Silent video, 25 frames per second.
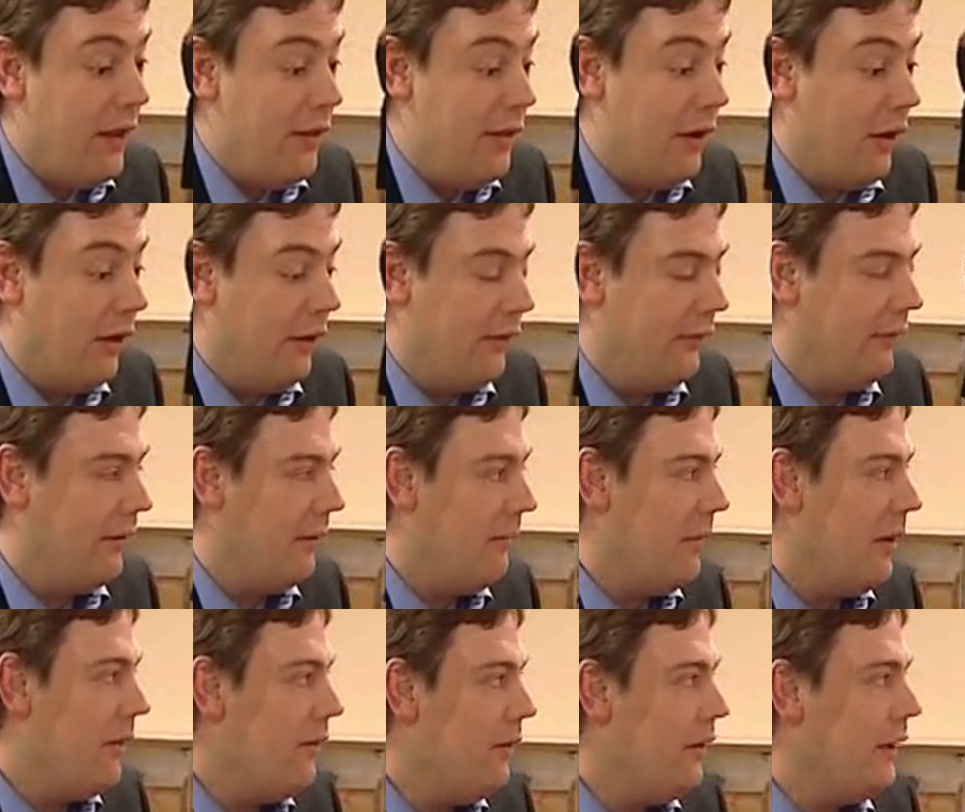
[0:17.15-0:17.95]
There are
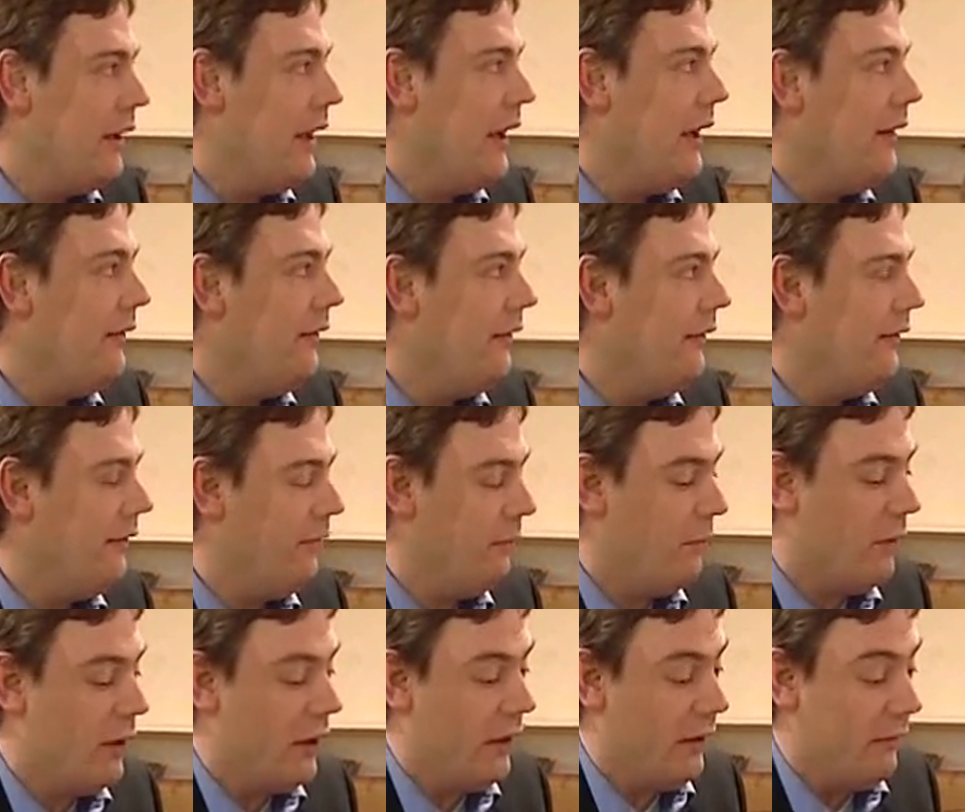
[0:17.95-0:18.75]
some other
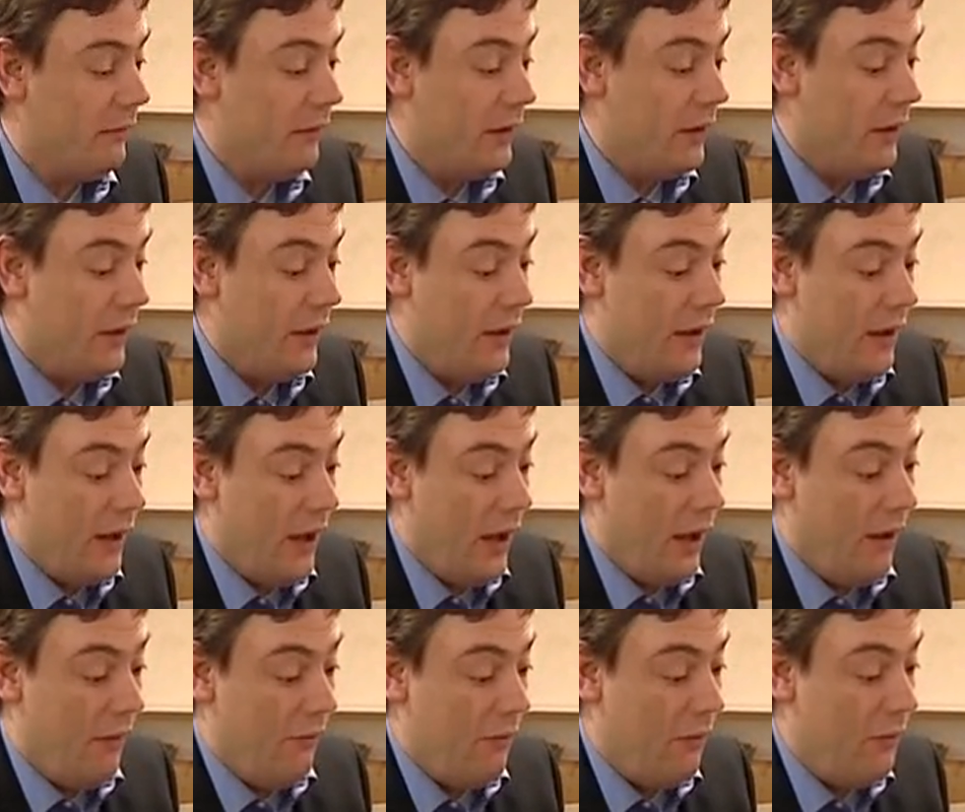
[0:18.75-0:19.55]
cases where,
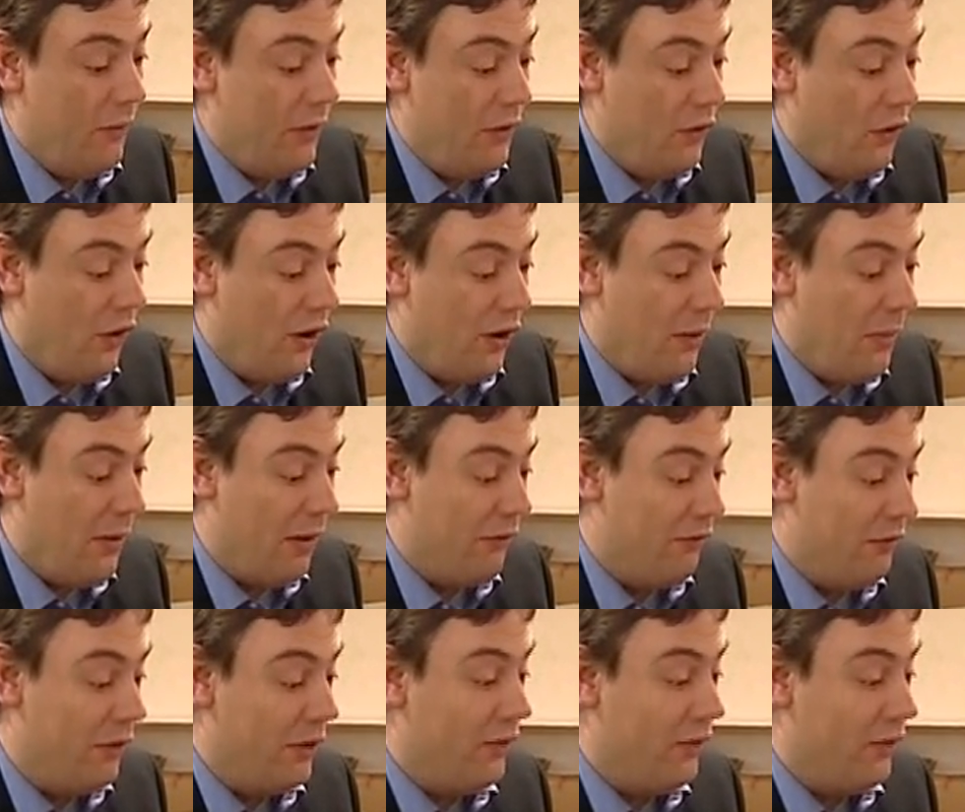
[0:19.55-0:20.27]
uh, when we talk about